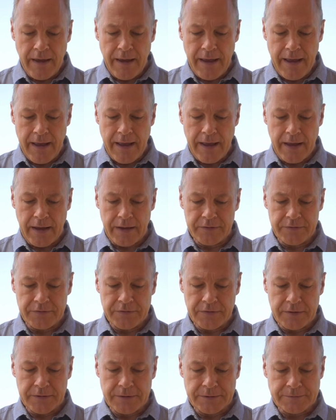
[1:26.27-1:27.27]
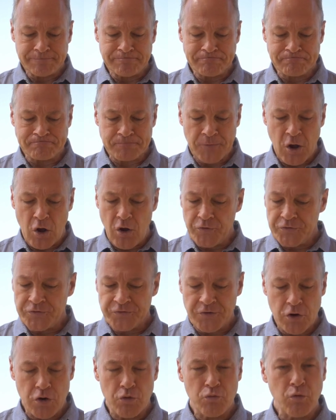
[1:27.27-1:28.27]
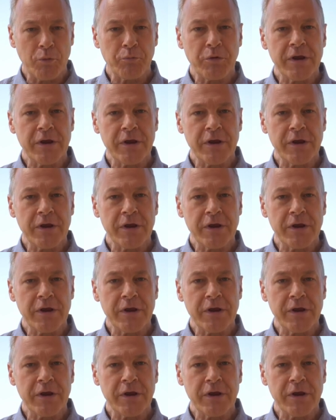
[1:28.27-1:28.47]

And also when